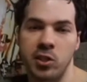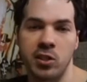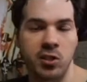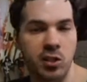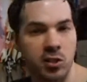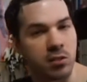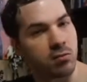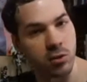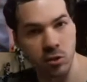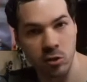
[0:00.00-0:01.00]
She's
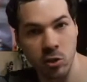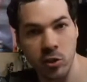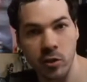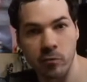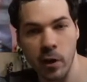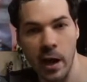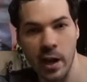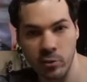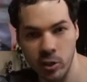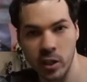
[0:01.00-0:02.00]
searching for
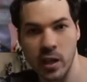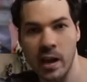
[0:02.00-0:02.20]
Aoshi.